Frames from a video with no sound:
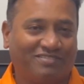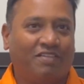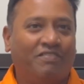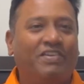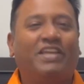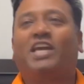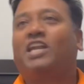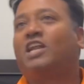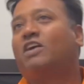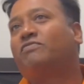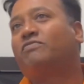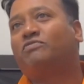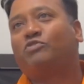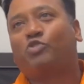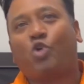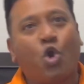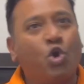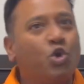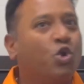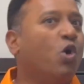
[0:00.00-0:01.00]
We kind of
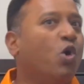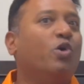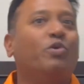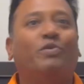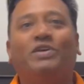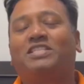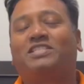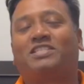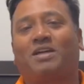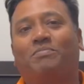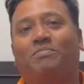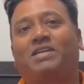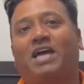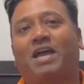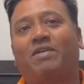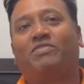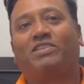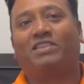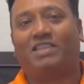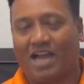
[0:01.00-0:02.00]
rolled over with some
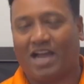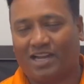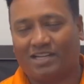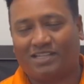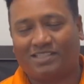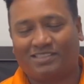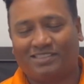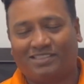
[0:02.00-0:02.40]
time with that.